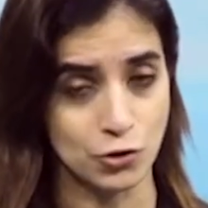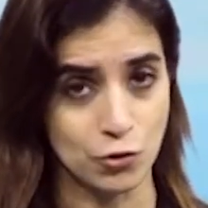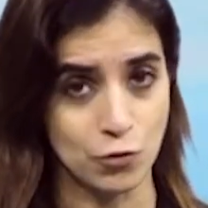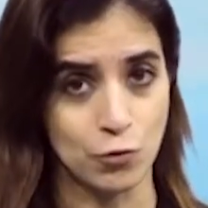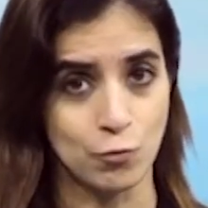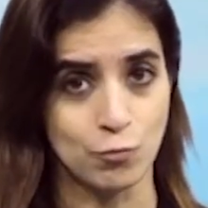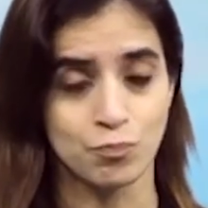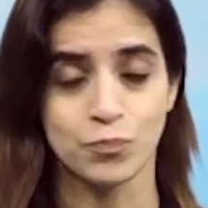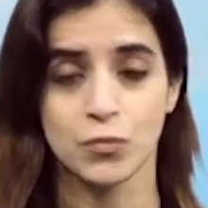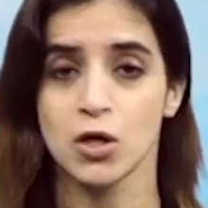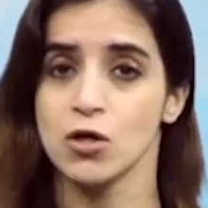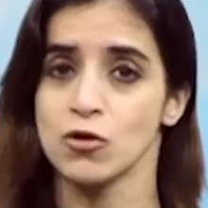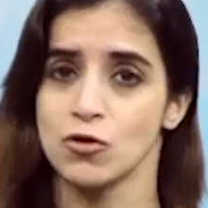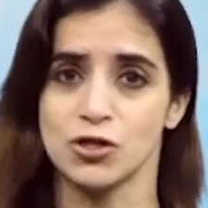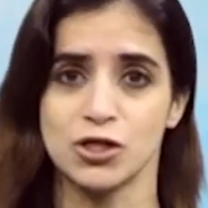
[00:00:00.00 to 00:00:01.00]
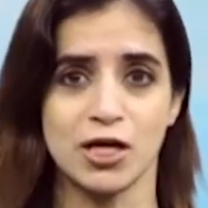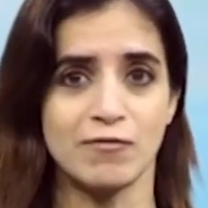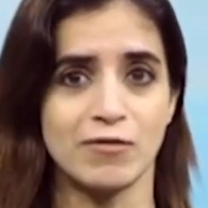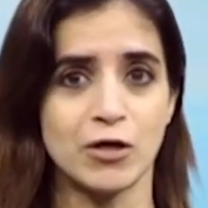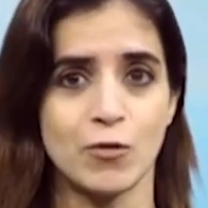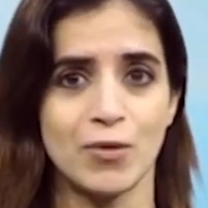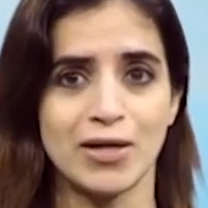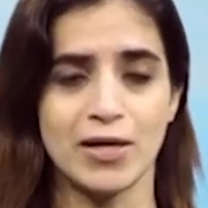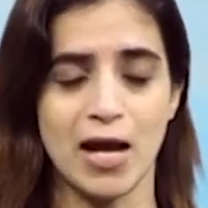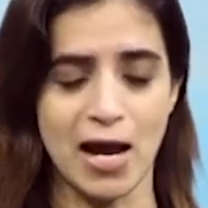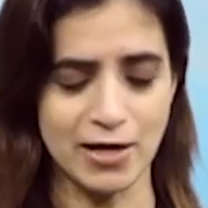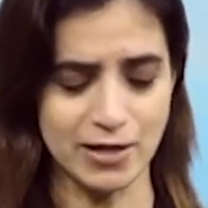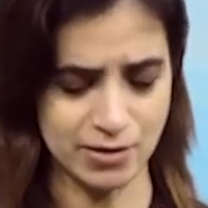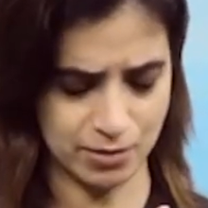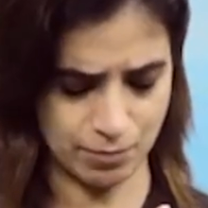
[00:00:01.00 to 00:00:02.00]
too. So shall we do it
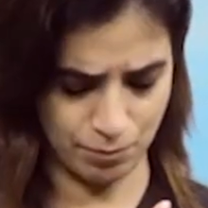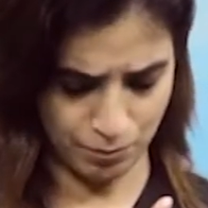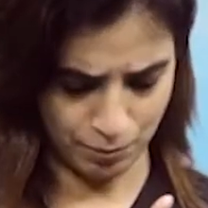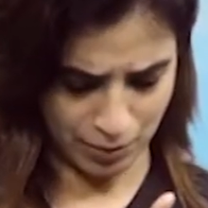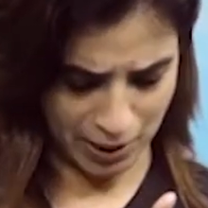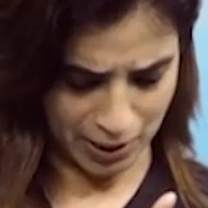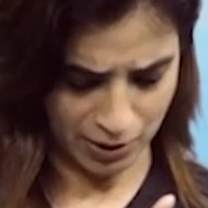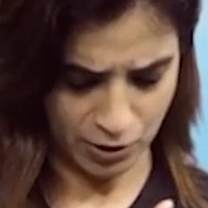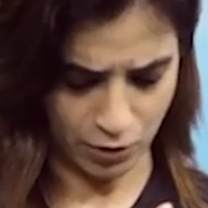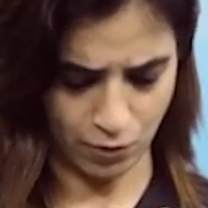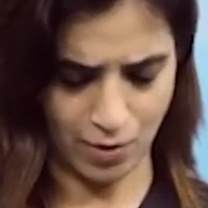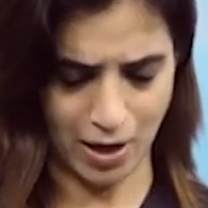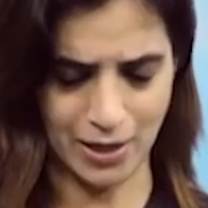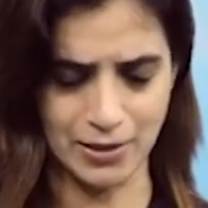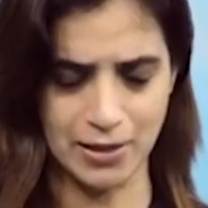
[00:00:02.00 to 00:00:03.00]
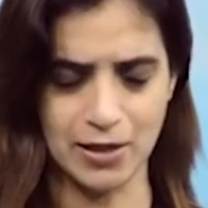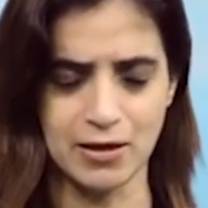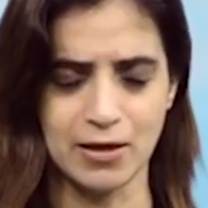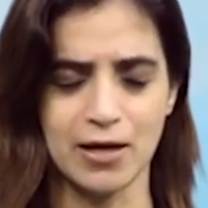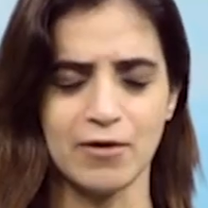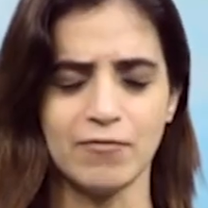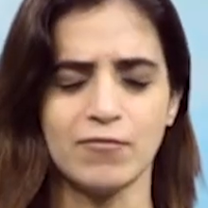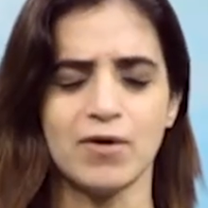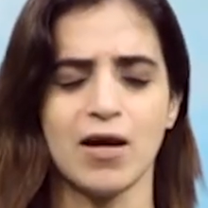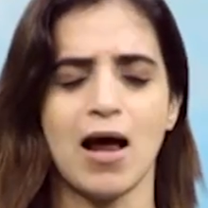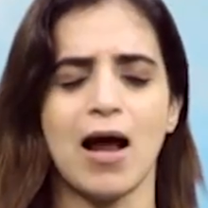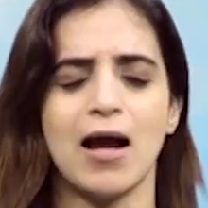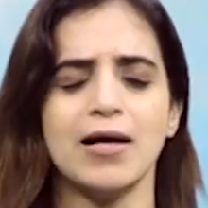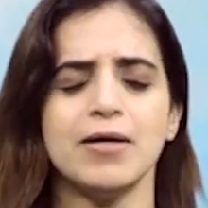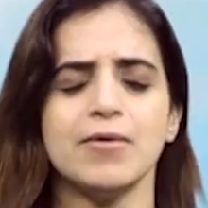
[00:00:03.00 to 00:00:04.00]
guys? Place your right and left
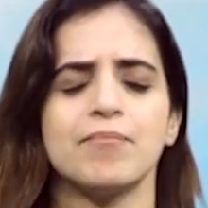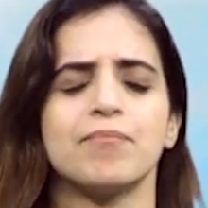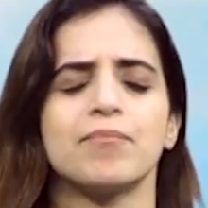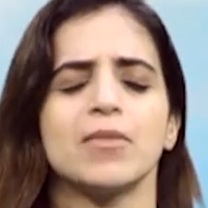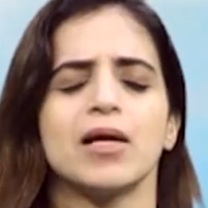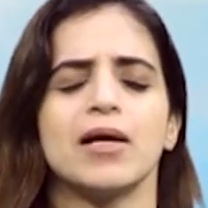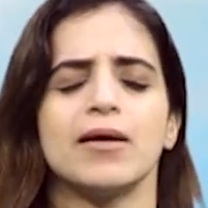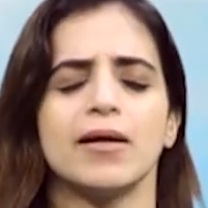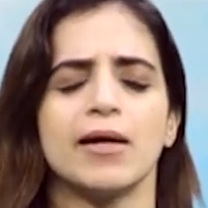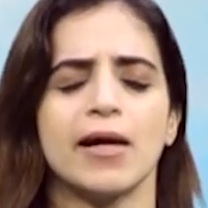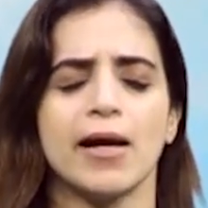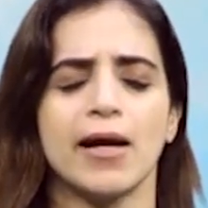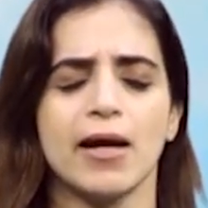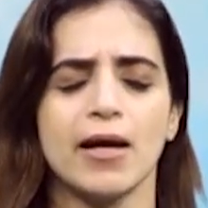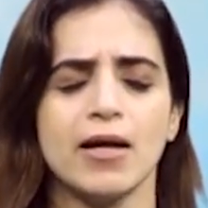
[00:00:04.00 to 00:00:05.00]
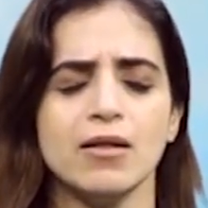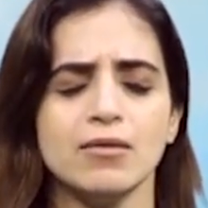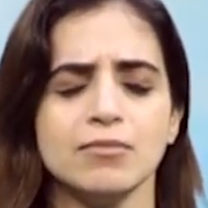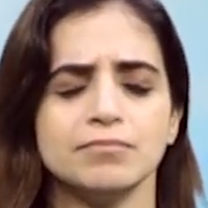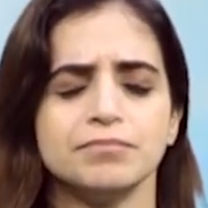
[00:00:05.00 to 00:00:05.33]
hand. Inhale.